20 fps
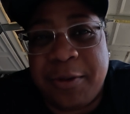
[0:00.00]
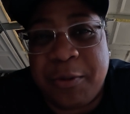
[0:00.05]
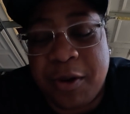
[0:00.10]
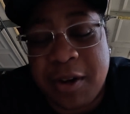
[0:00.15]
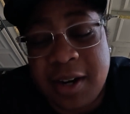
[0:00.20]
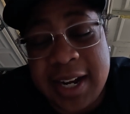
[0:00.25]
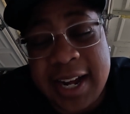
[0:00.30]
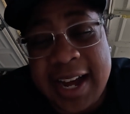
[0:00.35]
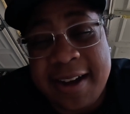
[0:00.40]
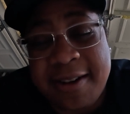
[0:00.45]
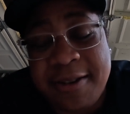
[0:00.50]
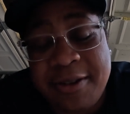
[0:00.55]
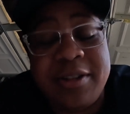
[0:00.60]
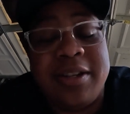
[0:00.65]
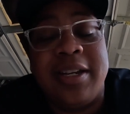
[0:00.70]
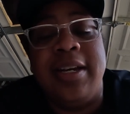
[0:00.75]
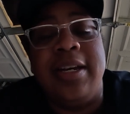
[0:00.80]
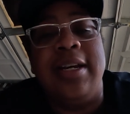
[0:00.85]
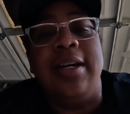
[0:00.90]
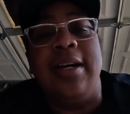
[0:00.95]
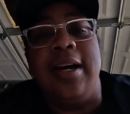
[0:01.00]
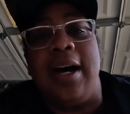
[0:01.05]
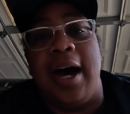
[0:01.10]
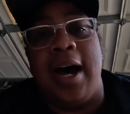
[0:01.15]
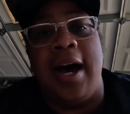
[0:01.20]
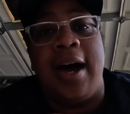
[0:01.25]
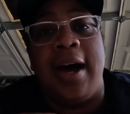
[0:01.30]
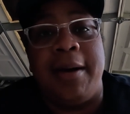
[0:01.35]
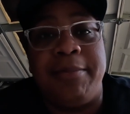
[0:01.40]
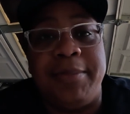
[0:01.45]
to work out,
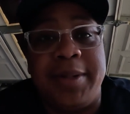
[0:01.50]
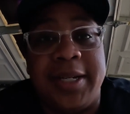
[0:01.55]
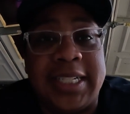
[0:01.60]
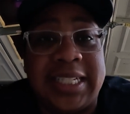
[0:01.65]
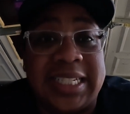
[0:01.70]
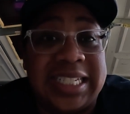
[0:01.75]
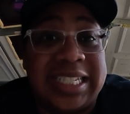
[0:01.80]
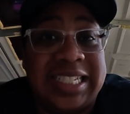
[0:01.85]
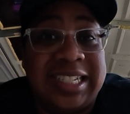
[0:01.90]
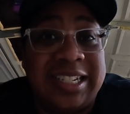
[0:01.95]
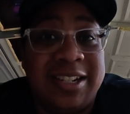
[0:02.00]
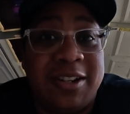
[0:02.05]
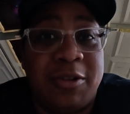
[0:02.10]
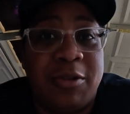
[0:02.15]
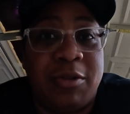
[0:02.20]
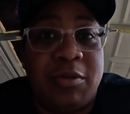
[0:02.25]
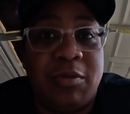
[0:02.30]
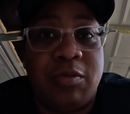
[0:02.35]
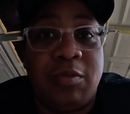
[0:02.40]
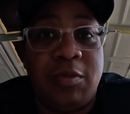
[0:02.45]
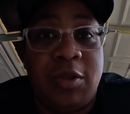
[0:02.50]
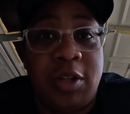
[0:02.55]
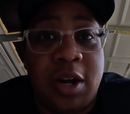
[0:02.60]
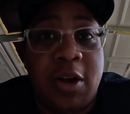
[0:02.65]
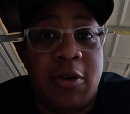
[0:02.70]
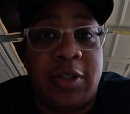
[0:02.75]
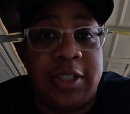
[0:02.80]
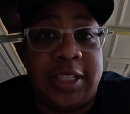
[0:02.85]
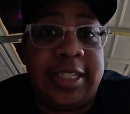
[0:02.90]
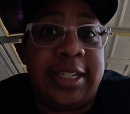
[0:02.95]
because it still,
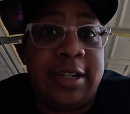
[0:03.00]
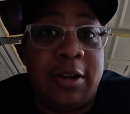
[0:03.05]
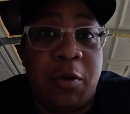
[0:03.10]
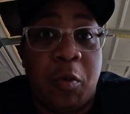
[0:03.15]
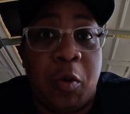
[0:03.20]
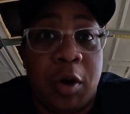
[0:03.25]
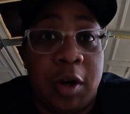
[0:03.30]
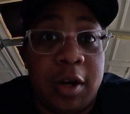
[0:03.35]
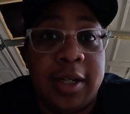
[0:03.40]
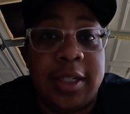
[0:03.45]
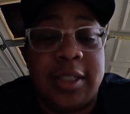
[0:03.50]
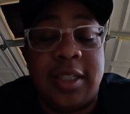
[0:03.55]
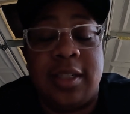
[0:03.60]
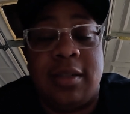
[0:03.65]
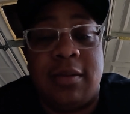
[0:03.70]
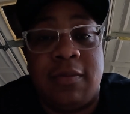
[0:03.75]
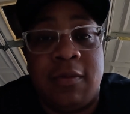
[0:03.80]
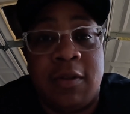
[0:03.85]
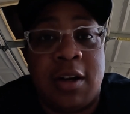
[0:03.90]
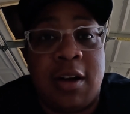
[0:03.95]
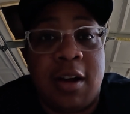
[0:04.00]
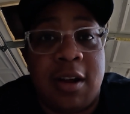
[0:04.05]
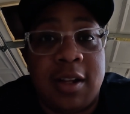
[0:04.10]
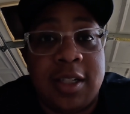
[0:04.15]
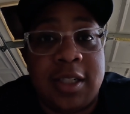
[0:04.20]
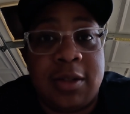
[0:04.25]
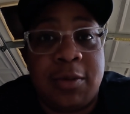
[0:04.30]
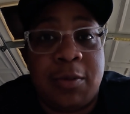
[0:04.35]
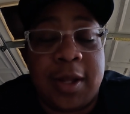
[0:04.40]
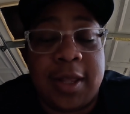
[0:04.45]
it still works
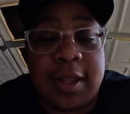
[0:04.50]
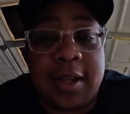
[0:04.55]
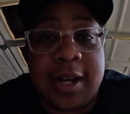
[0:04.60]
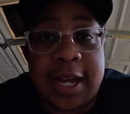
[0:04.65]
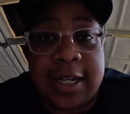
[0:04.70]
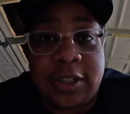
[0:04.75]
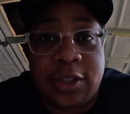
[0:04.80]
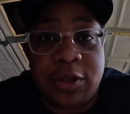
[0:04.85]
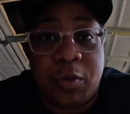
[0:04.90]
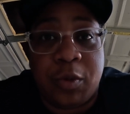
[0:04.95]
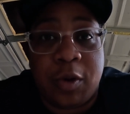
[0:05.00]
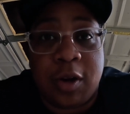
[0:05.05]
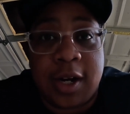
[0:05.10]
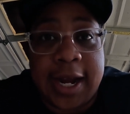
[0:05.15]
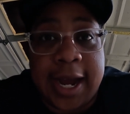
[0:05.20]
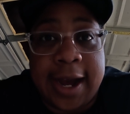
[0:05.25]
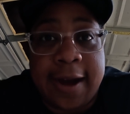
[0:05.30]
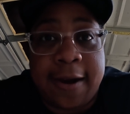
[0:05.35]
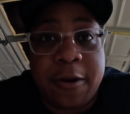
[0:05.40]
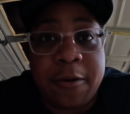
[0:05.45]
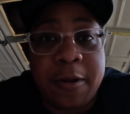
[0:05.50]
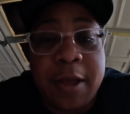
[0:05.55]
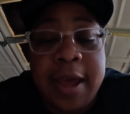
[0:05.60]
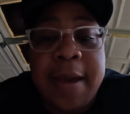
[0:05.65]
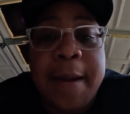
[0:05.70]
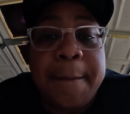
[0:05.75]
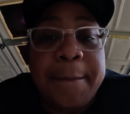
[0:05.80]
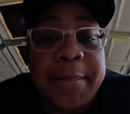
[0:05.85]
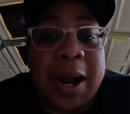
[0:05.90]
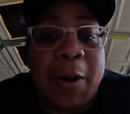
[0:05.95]
regardless of whether or not you work out.
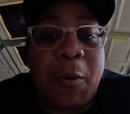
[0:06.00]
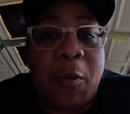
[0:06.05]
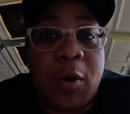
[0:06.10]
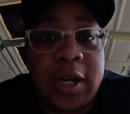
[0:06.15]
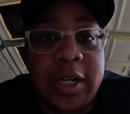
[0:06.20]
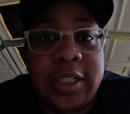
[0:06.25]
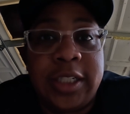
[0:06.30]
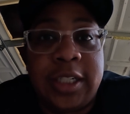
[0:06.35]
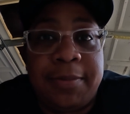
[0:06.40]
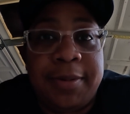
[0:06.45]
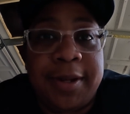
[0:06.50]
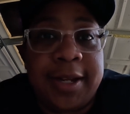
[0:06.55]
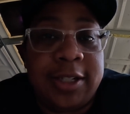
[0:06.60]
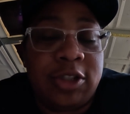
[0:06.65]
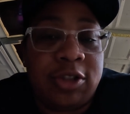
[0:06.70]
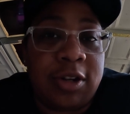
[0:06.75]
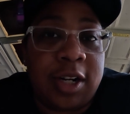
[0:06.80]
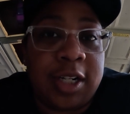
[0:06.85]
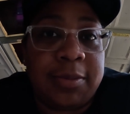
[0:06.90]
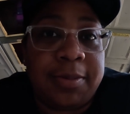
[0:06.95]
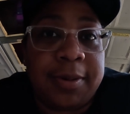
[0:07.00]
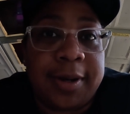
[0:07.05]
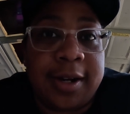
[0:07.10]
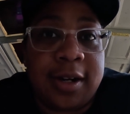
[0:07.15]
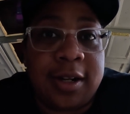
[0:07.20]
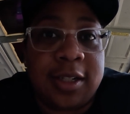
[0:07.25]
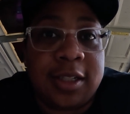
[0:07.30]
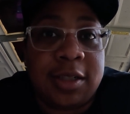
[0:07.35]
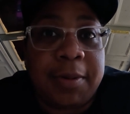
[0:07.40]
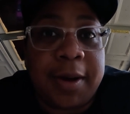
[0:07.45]
But I wanted to be as
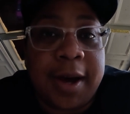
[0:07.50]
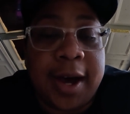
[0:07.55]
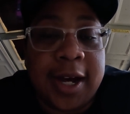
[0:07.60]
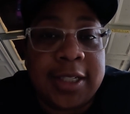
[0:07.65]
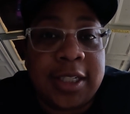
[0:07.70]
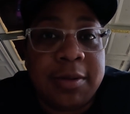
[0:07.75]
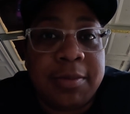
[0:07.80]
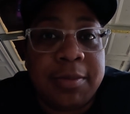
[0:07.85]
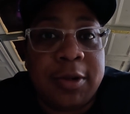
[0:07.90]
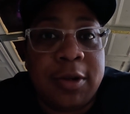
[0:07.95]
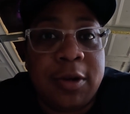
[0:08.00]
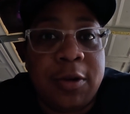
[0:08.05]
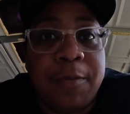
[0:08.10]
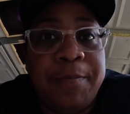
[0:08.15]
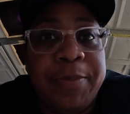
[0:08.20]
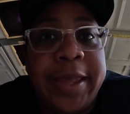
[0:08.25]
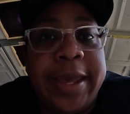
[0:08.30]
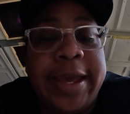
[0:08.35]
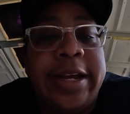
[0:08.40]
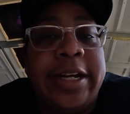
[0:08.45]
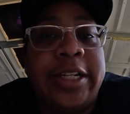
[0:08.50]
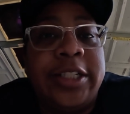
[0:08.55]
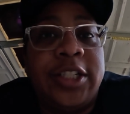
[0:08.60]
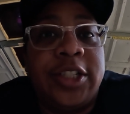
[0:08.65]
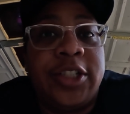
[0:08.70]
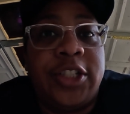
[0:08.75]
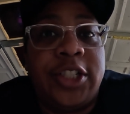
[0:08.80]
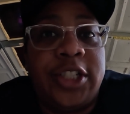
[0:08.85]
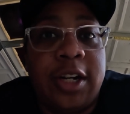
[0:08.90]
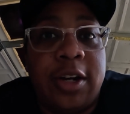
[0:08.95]
transparent as possible
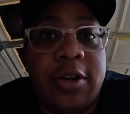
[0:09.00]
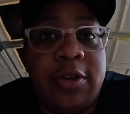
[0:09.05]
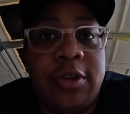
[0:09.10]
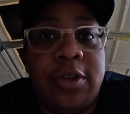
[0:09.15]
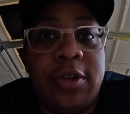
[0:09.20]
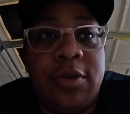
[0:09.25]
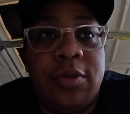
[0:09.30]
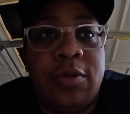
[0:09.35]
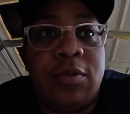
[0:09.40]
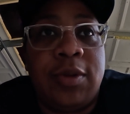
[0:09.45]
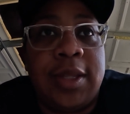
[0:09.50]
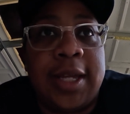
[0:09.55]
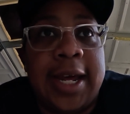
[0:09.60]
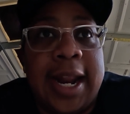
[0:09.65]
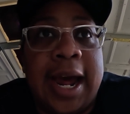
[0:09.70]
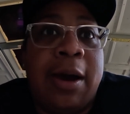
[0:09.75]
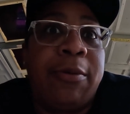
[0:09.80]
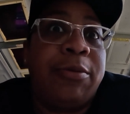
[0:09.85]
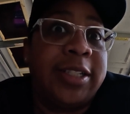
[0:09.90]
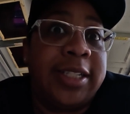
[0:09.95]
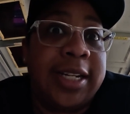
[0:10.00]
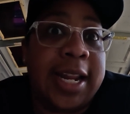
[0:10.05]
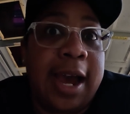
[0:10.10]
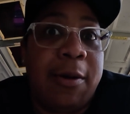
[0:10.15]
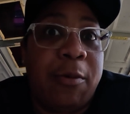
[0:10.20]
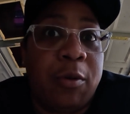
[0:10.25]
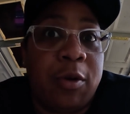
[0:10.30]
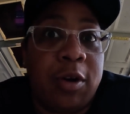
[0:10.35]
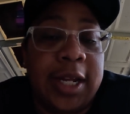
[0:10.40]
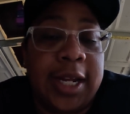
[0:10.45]
to show you that I was
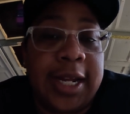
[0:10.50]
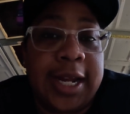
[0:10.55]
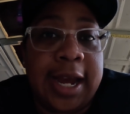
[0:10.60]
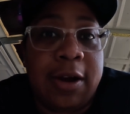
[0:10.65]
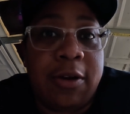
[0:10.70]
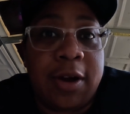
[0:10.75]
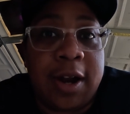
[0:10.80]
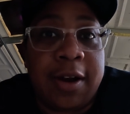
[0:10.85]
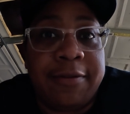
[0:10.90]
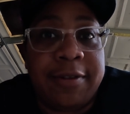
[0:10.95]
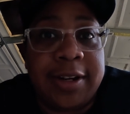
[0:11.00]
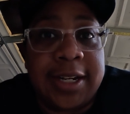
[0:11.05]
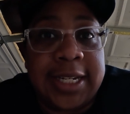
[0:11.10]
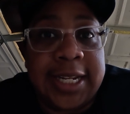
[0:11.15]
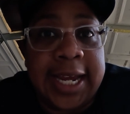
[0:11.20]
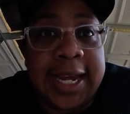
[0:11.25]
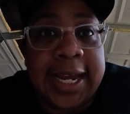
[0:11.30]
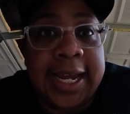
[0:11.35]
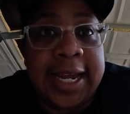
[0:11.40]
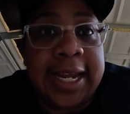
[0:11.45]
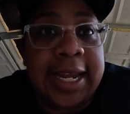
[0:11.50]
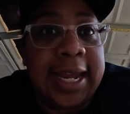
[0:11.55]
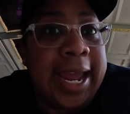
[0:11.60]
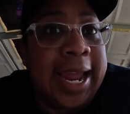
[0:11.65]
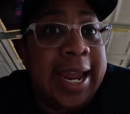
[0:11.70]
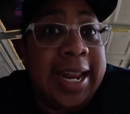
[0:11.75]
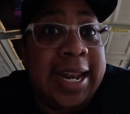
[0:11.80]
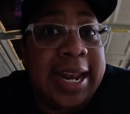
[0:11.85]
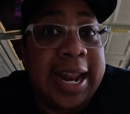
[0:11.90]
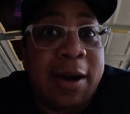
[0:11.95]
not working out every day,
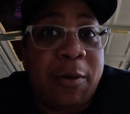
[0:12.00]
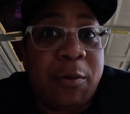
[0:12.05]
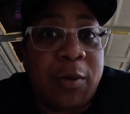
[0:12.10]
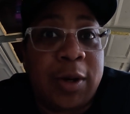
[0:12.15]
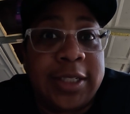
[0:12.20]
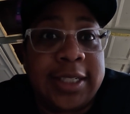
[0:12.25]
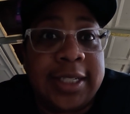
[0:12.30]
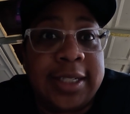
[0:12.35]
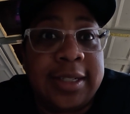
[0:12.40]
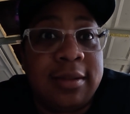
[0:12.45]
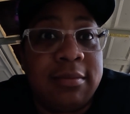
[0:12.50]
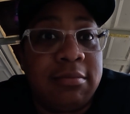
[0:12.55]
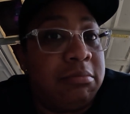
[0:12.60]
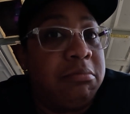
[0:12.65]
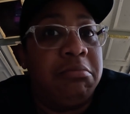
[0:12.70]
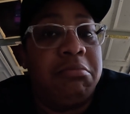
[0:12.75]
and I wasn't